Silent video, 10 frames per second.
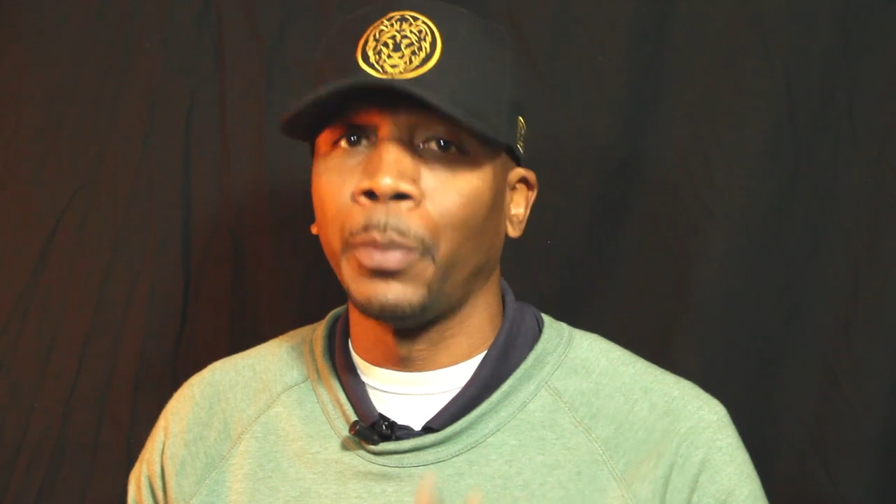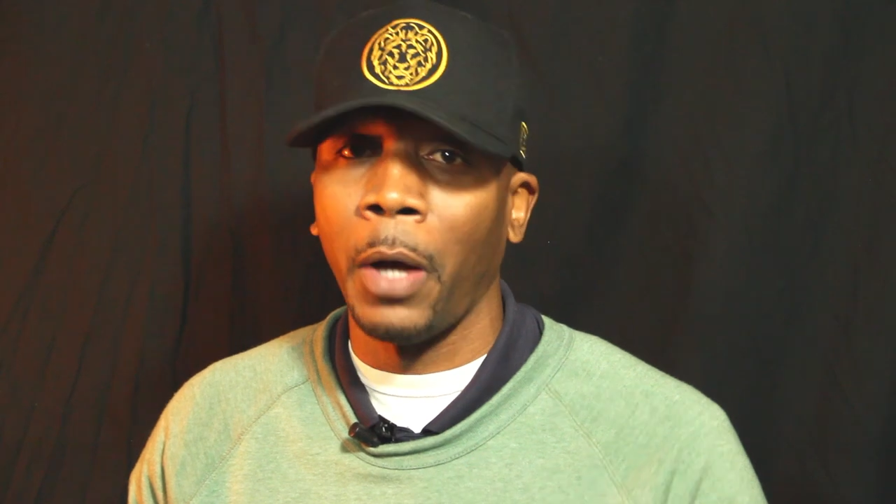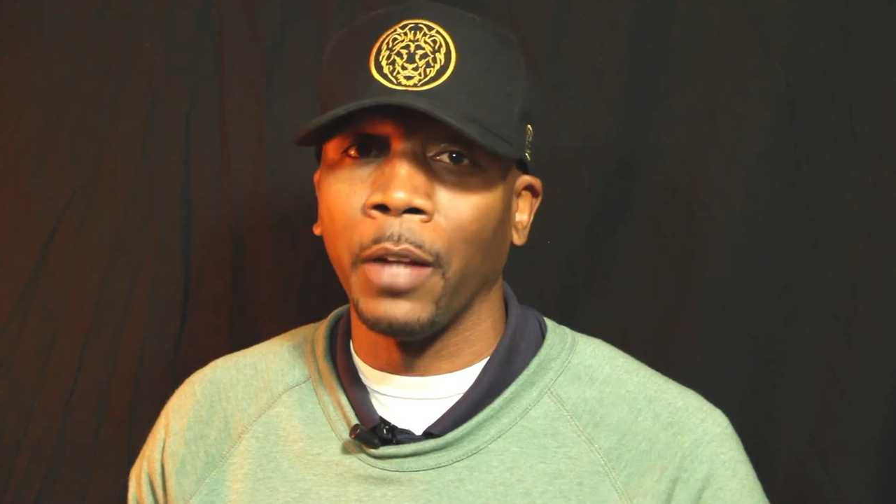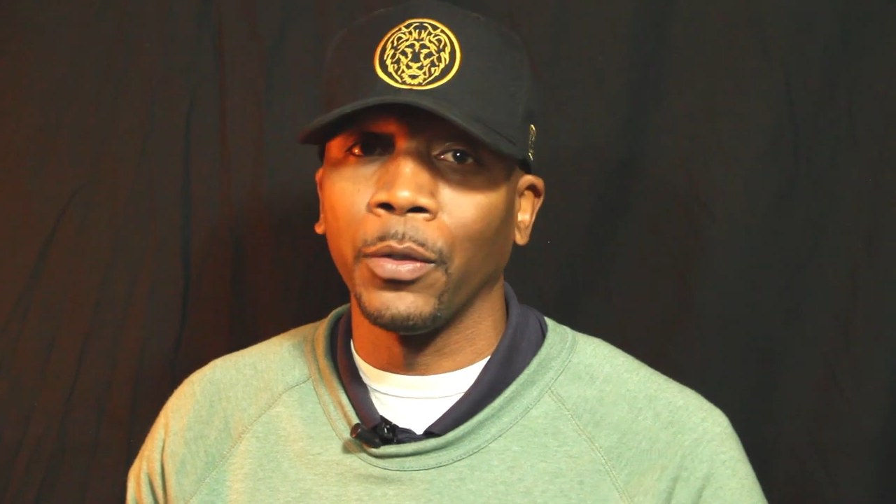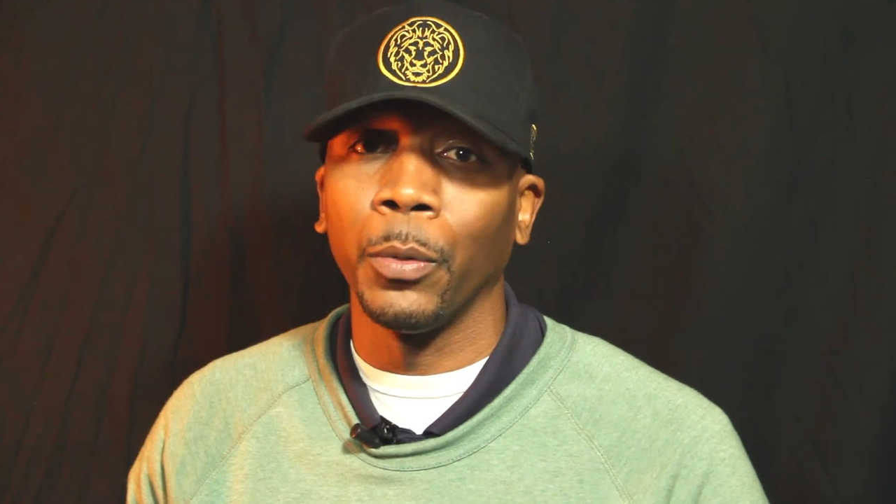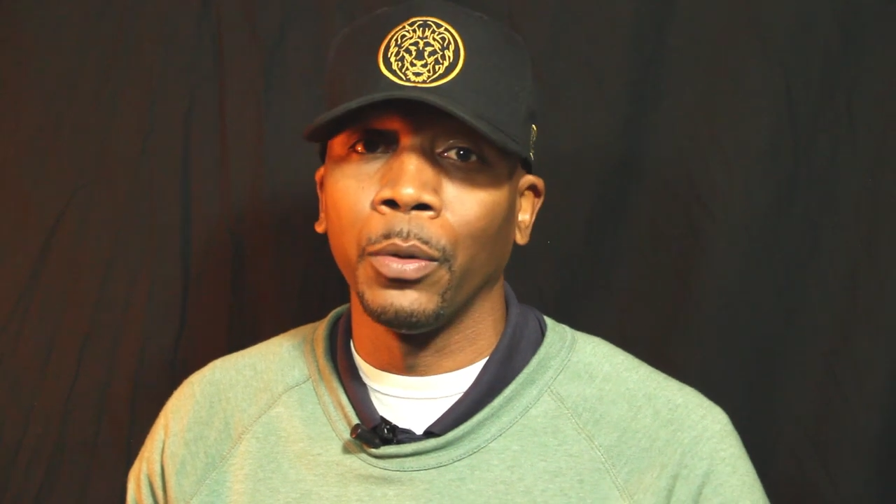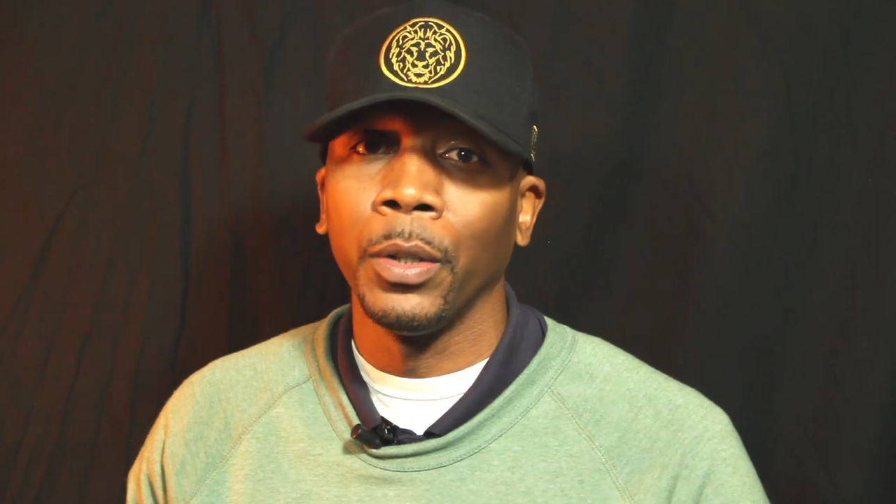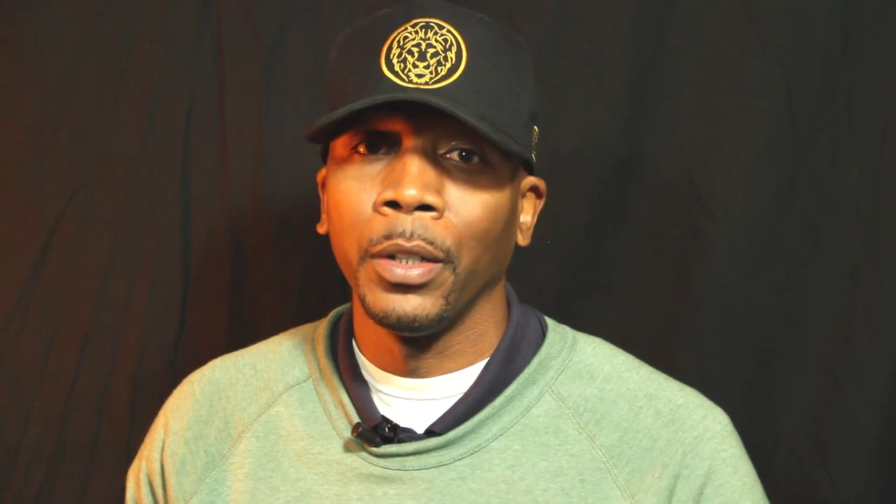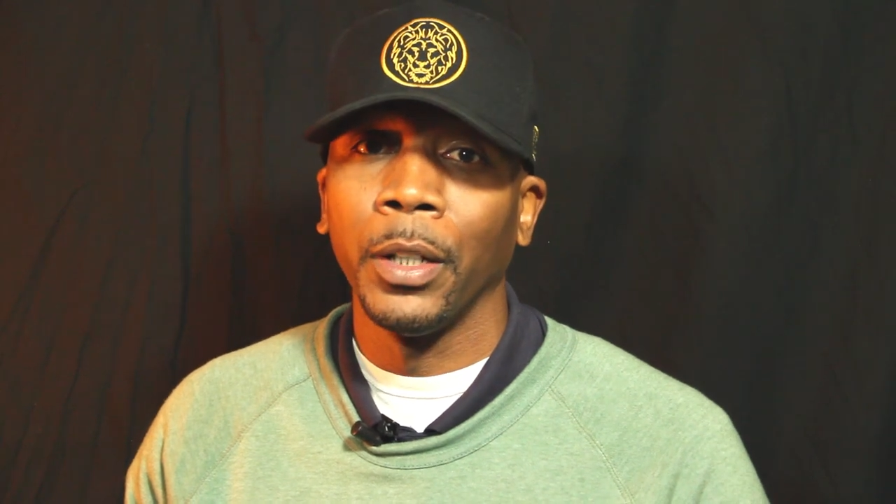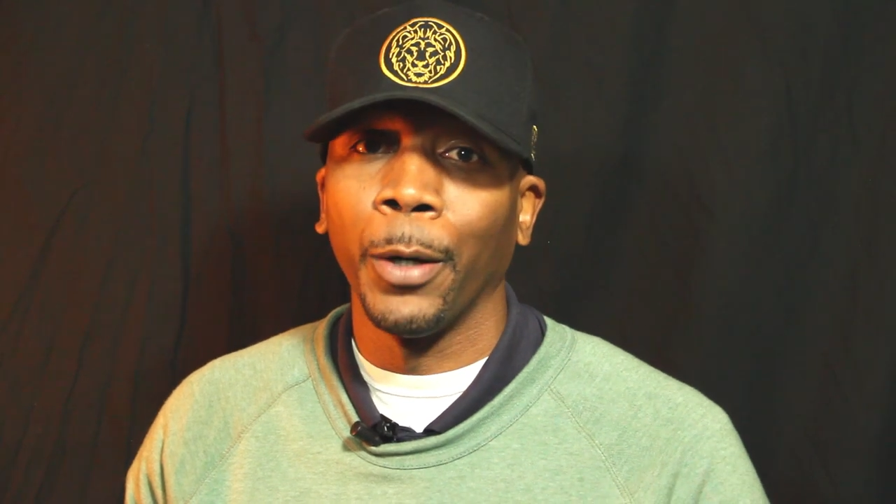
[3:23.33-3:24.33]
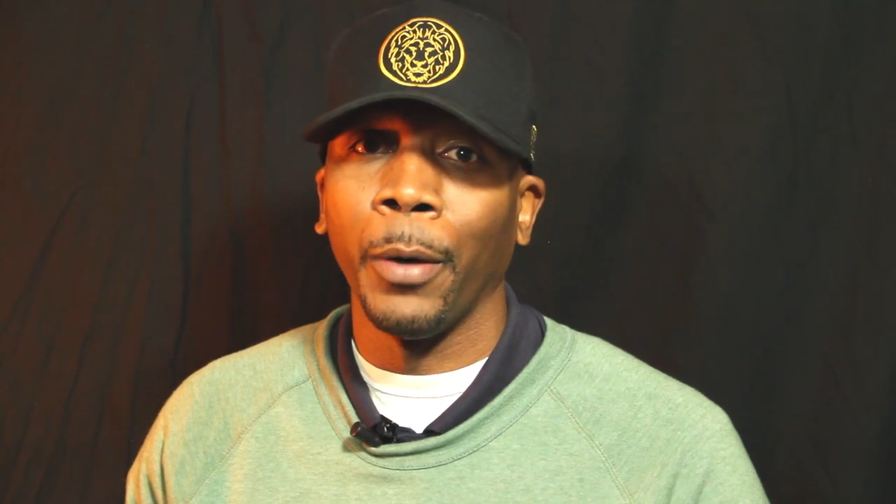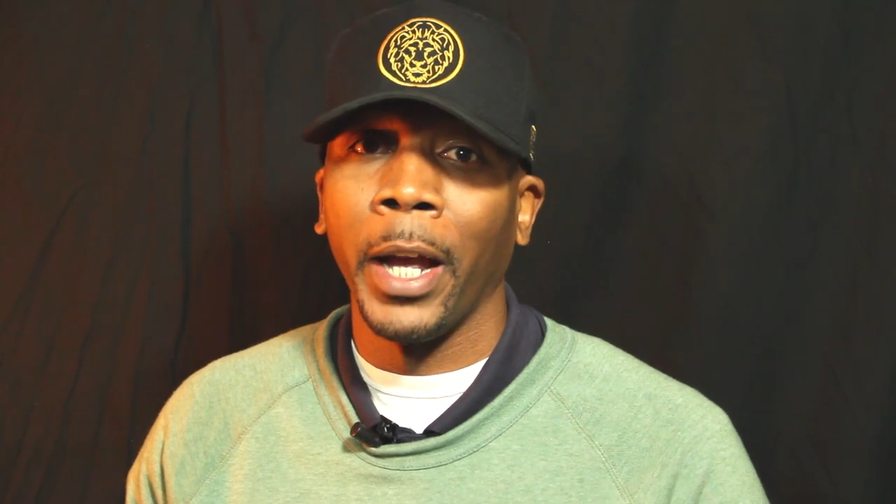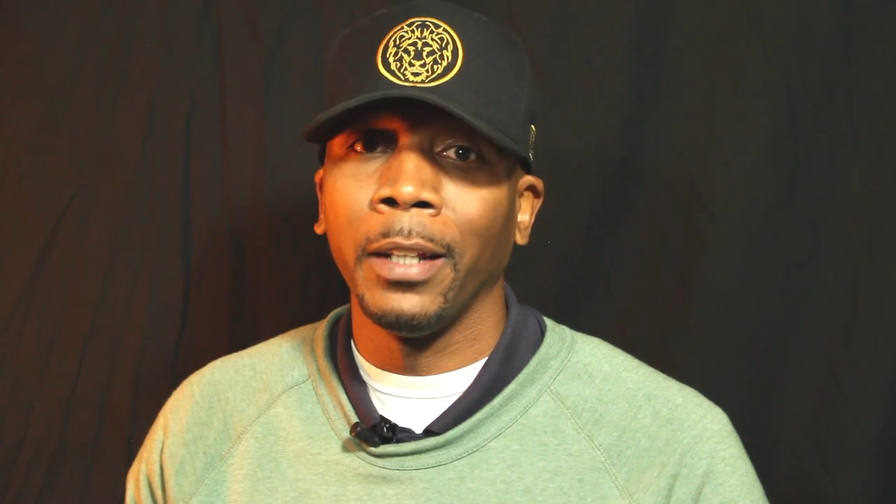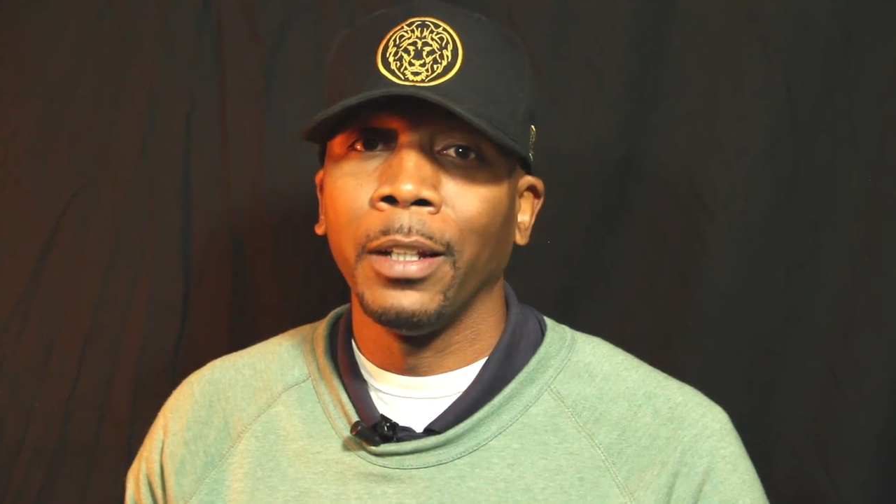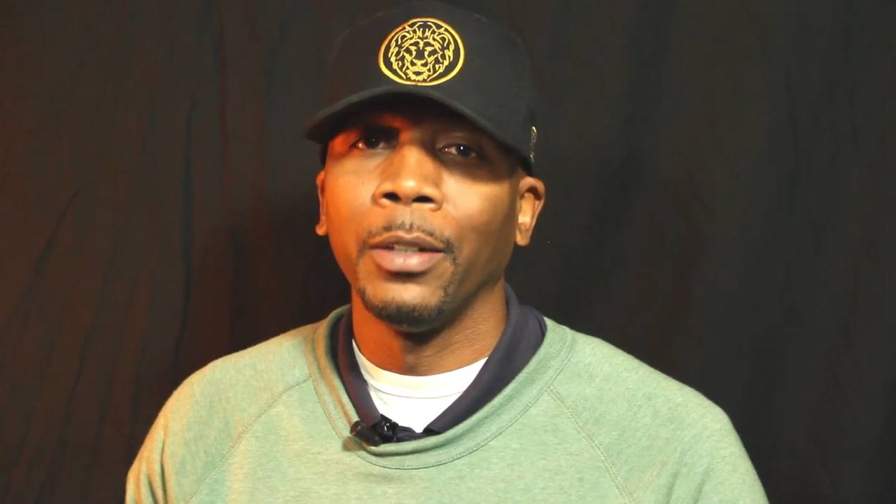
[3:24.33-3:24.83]
possible, all
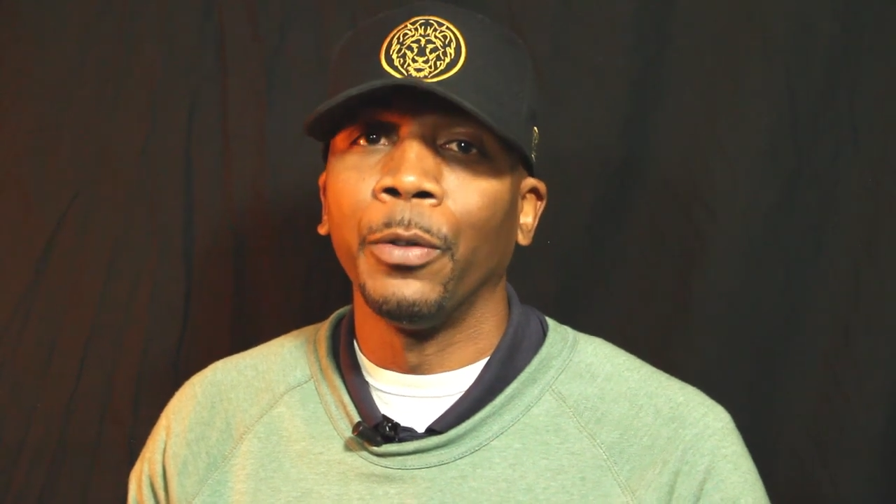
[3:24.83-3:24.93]
right?